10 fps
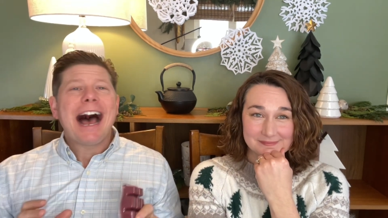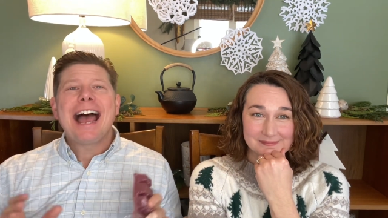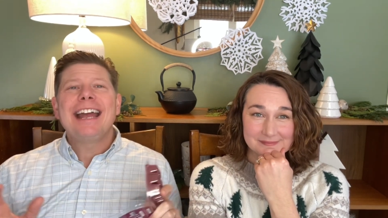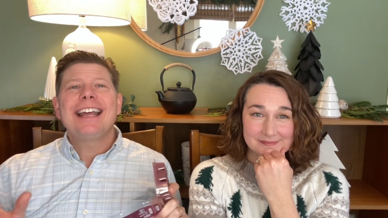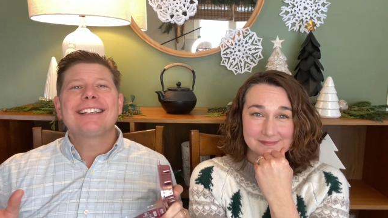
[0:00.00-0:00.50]

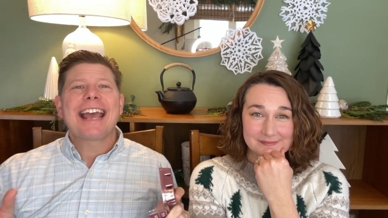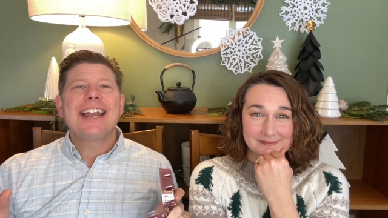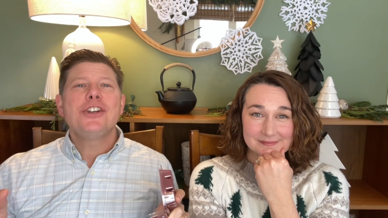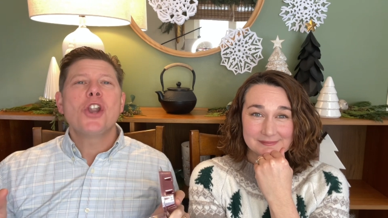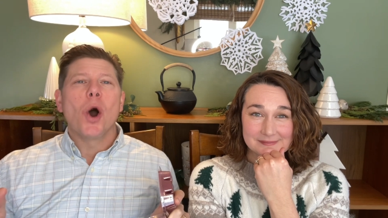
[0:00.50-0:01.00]
Speaker 1: It is a
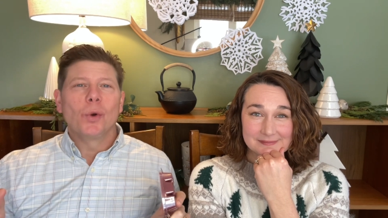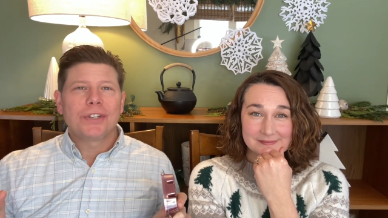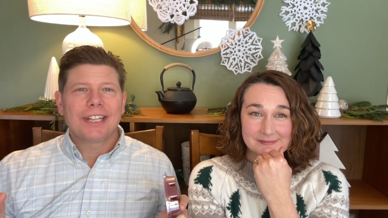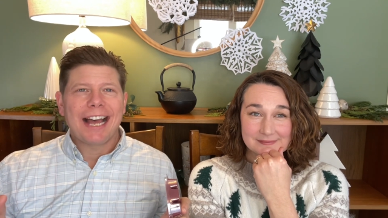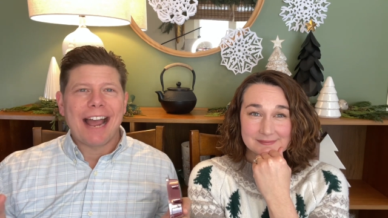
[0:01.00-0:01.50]

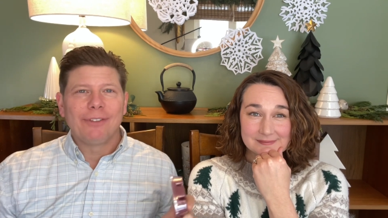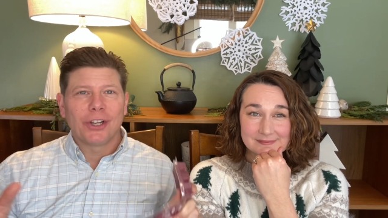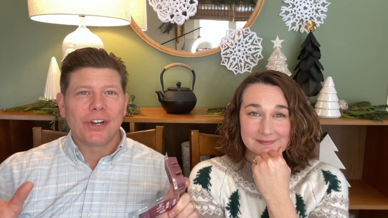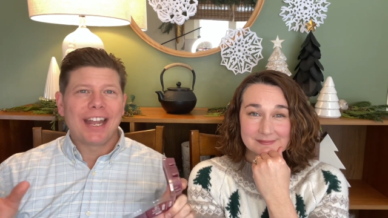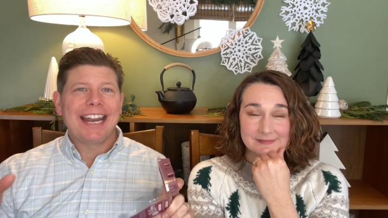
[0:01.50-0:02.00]
note. I've
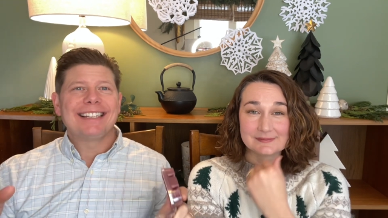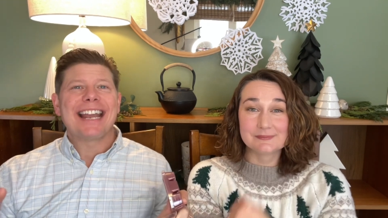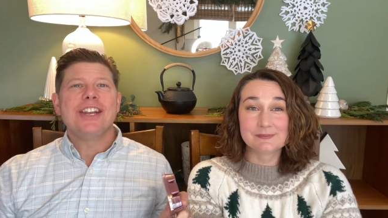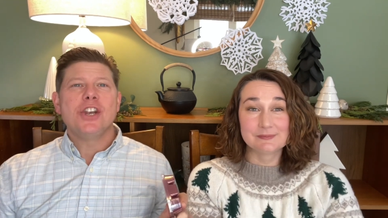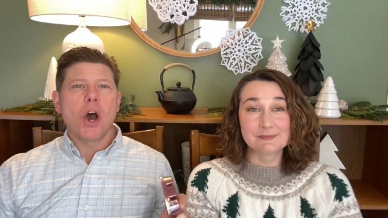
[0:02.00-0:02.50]
learned that it is a
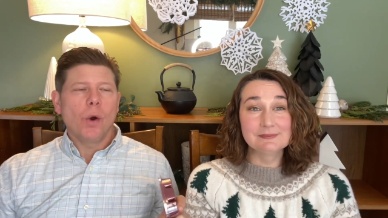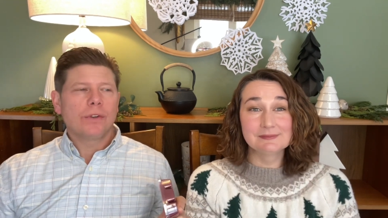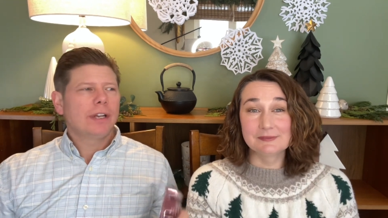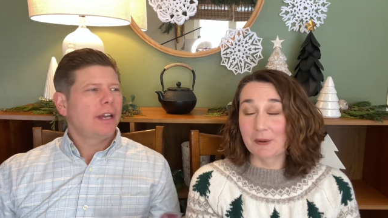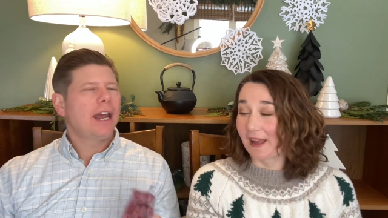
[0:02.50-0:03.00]
mm -hmm.
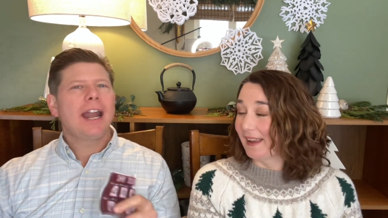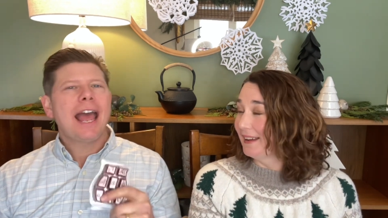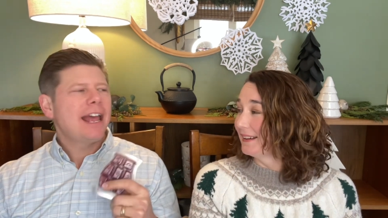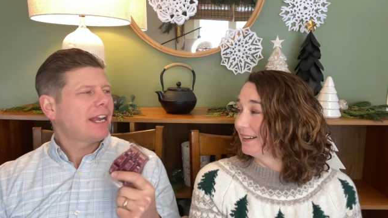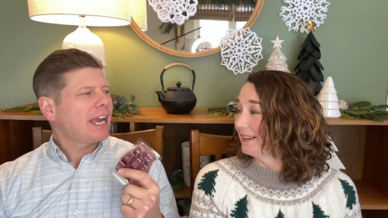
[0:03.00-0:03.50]
note. Okay.
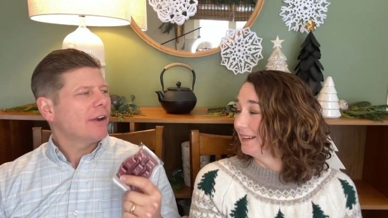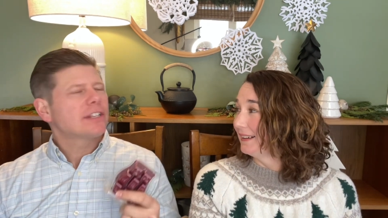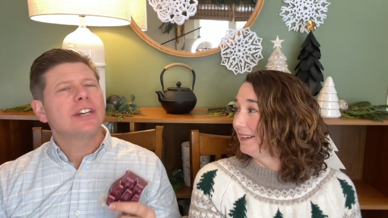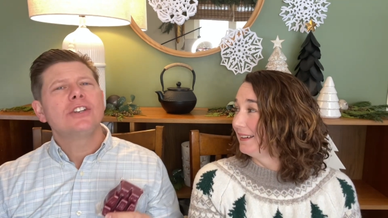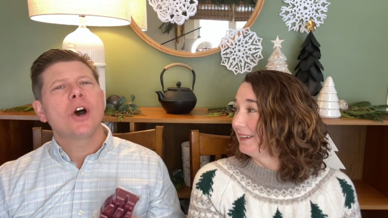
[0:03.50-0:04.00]
It, it carries
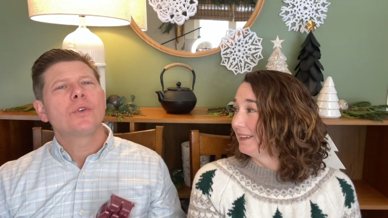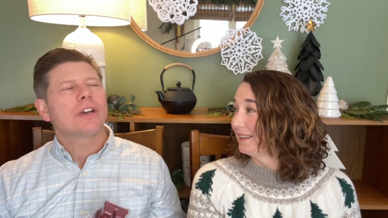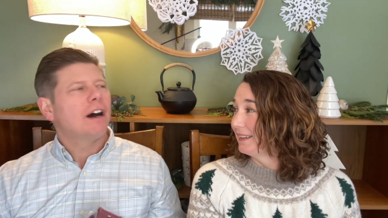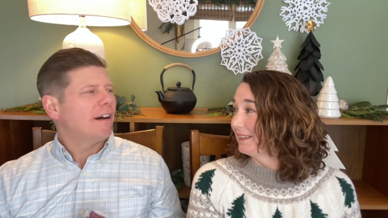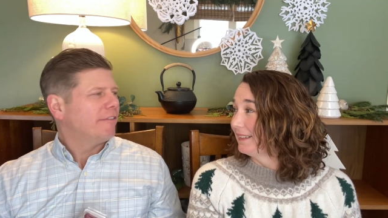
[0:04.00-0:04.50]
the note
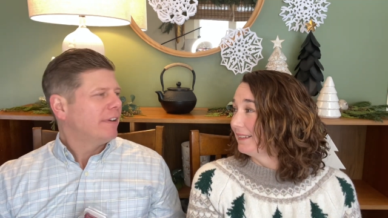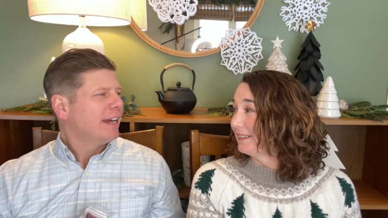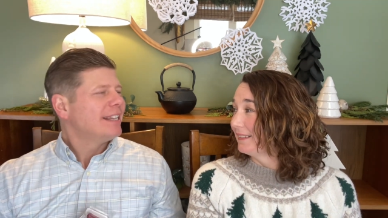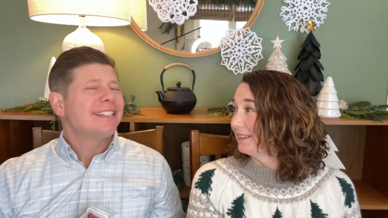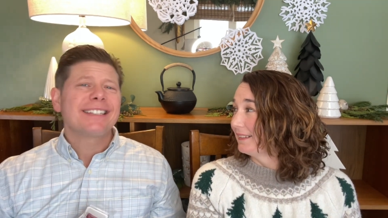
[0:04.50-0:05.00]
of
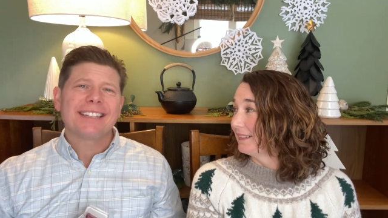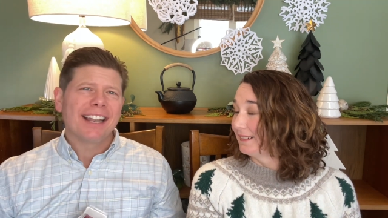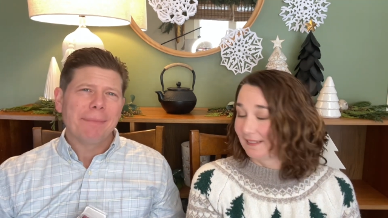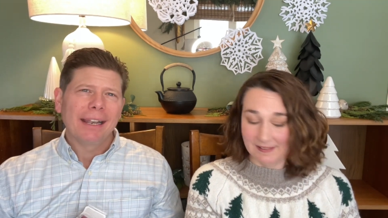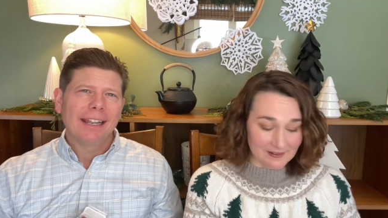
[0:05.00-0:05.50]

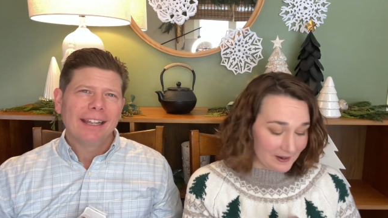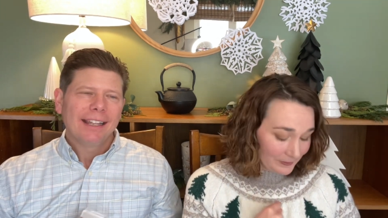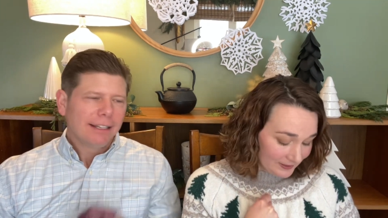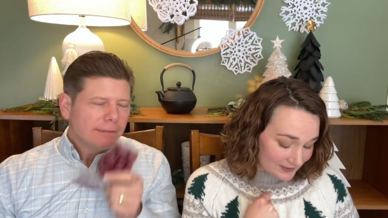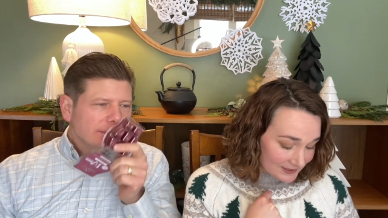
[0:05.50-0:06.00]
cinnamon.
Speaker 2: All right.
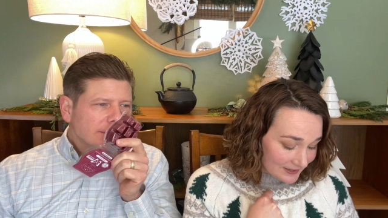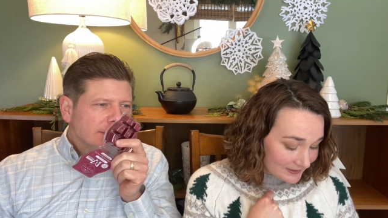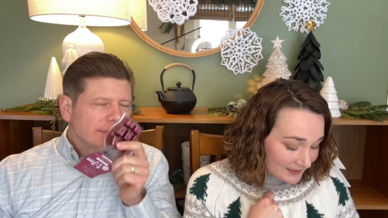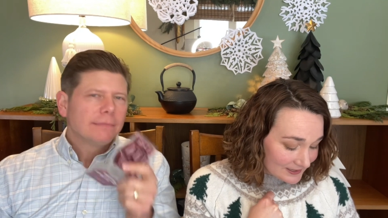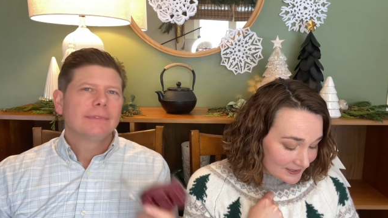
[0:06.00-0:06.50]
Well, let's see if
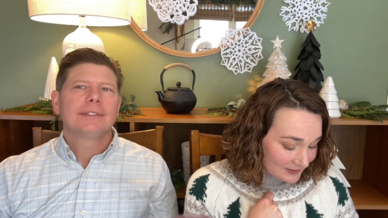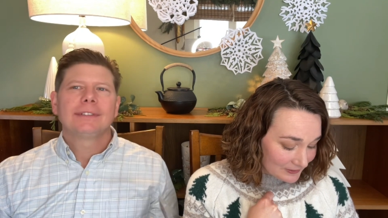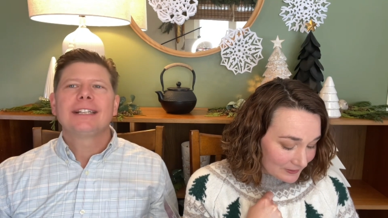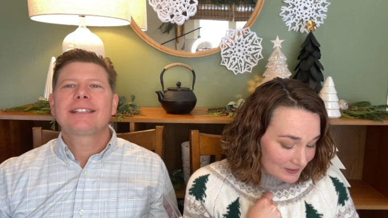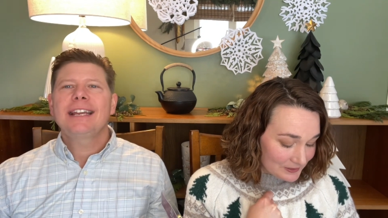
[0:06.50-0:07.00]
Scentsy
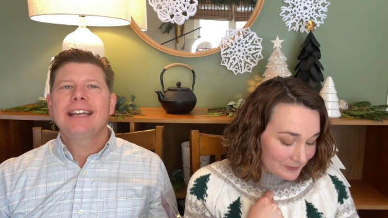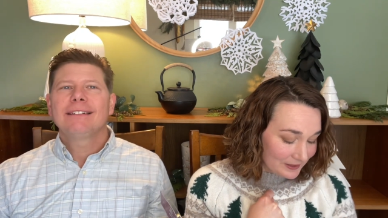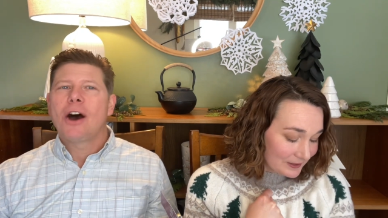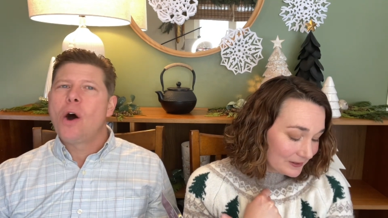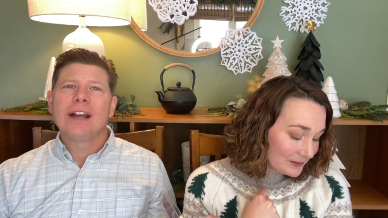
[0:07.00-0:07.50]
agrees with
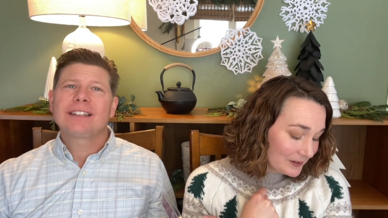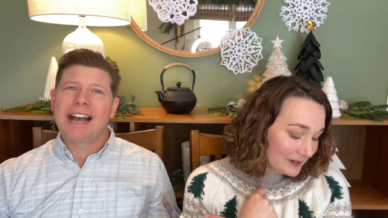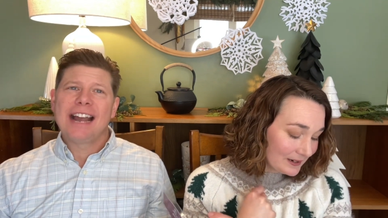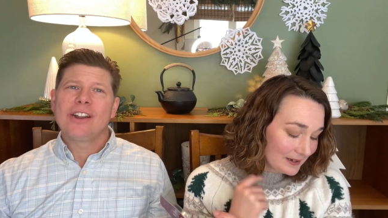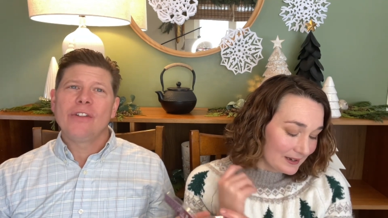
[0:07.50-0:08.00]
oh, you.
Speaker 1: Oh, it's.
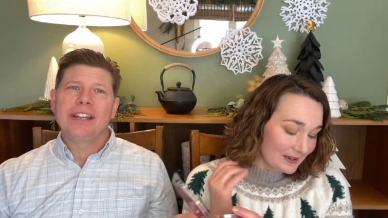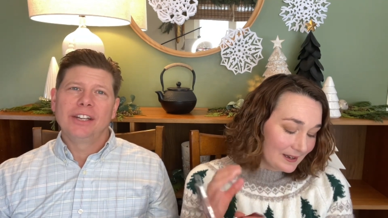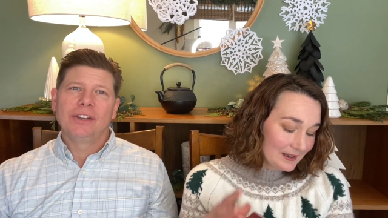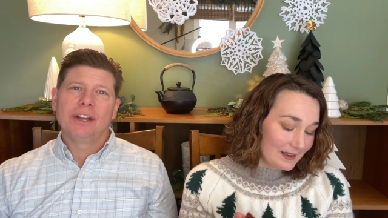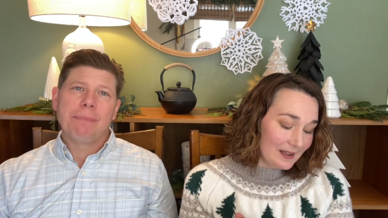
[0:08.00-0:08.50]
I know they
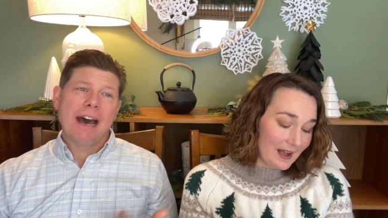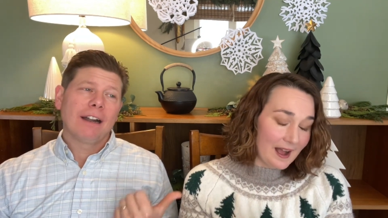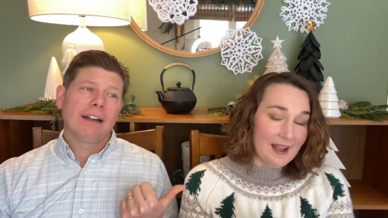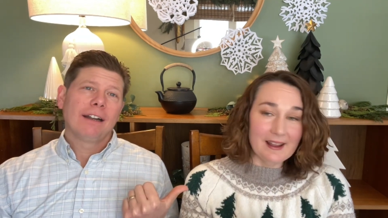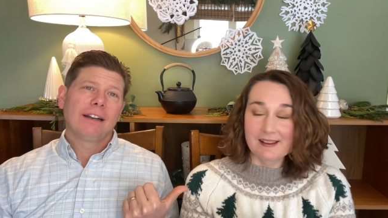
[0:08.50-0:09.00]
do. They're better.
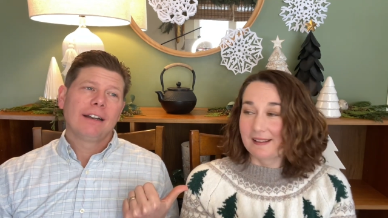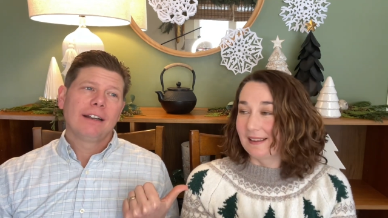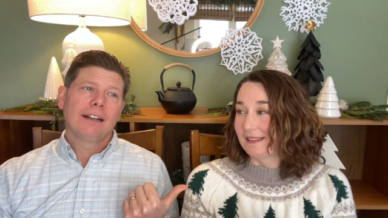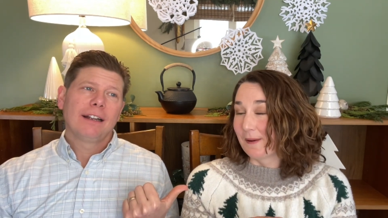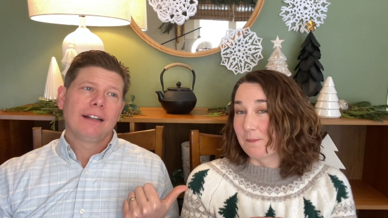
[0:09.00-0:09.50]
I,
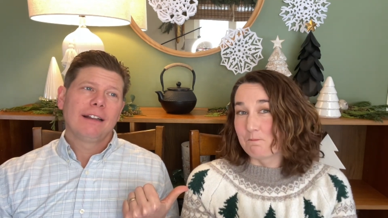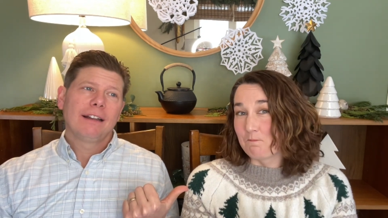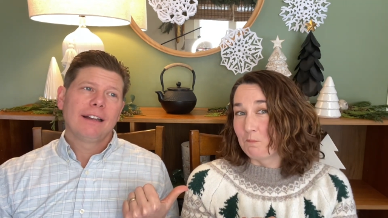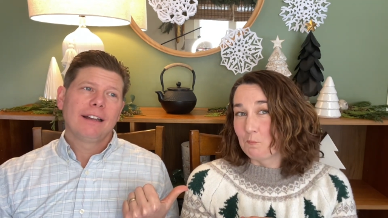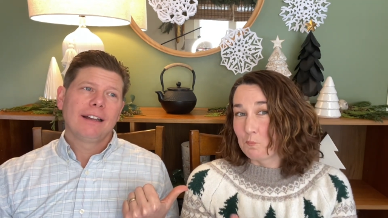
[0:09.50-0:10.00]

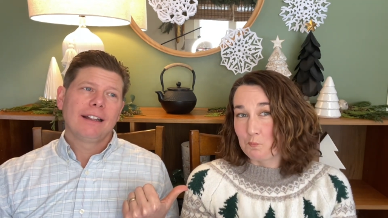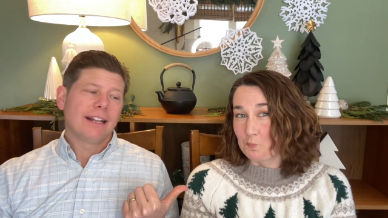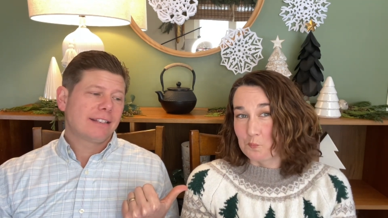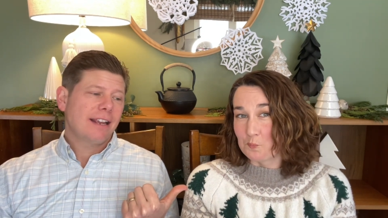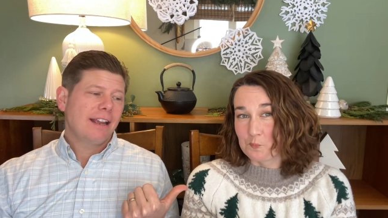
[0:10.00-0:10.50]

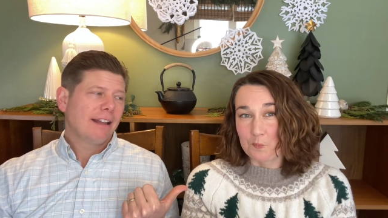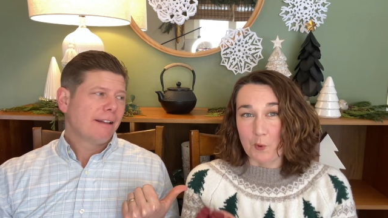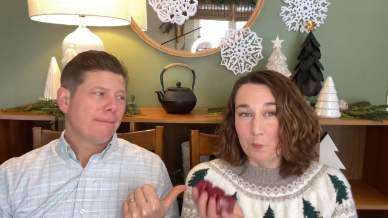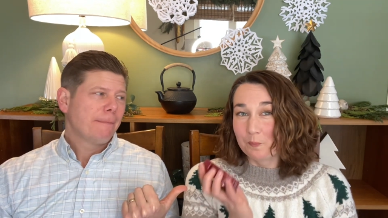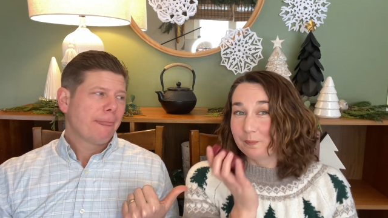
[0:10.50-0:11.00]
Let's see.
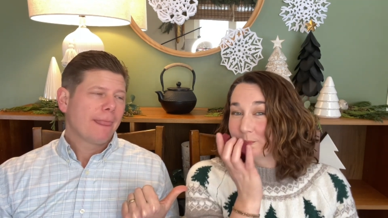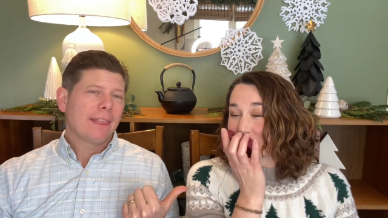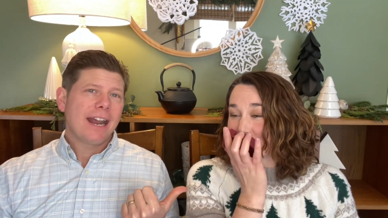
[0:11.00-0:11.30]
Nope. They